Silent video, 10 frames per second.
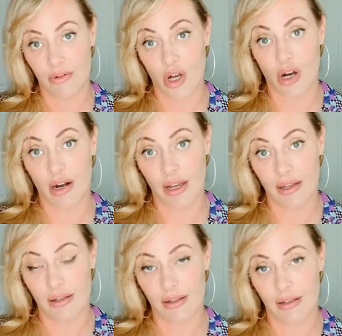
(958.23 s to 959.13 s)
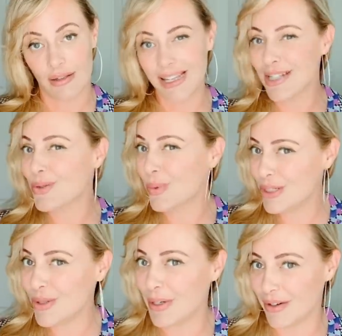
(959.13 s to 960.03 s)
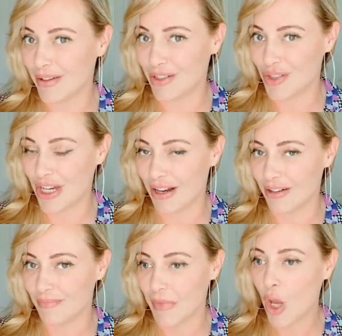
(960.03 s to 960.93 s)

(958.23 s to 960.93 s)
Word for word: aren't I? That's what we do here on this channel.